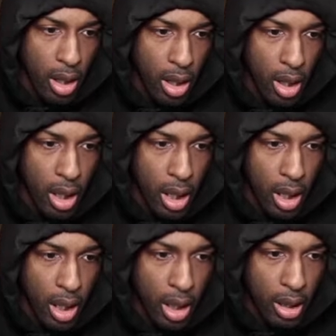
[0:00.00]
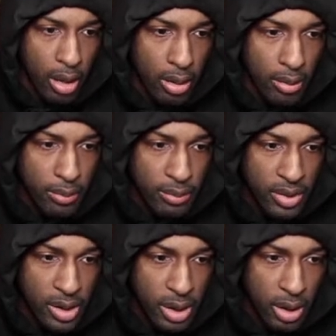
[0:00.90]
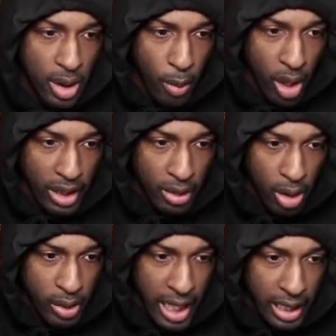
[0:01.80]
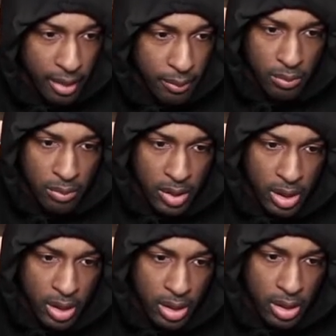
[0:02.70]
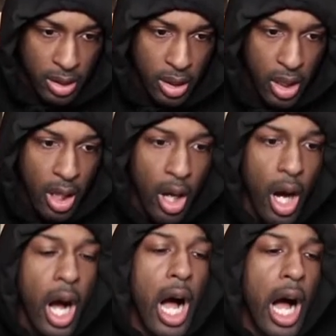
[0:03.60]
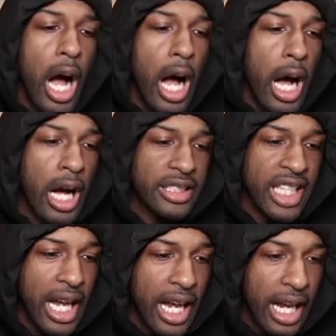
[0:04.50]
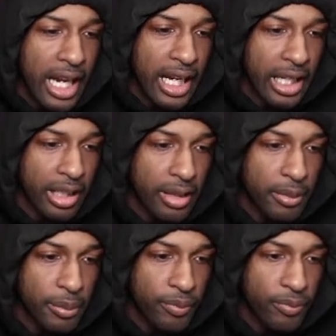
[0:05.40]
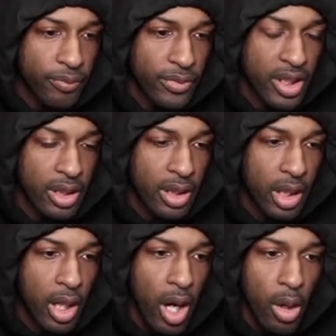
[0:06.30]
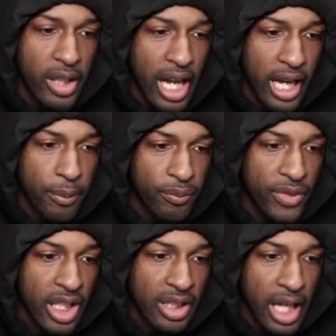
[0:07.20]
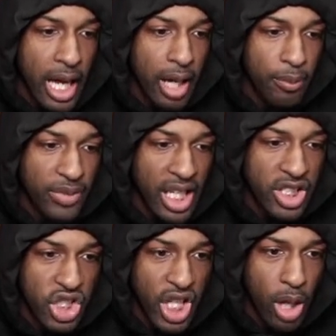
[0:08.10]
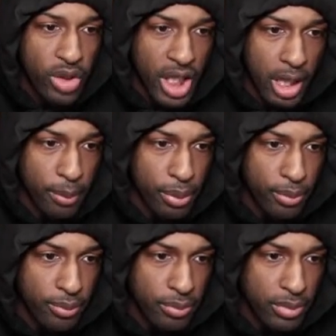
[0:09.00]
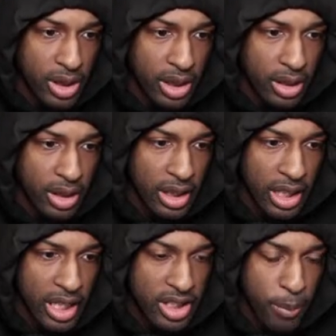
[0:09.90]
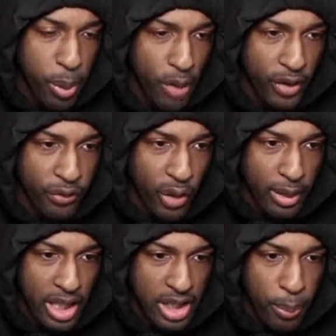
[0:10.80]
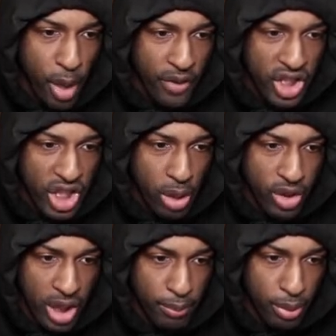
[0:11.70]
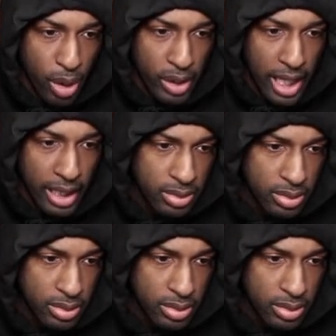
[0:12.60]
Oh. Come on. Okay. Ah, dang. Okay, yeah, it's a shell jump. It's a perfect frame. It's a perfect shell jump. Okay.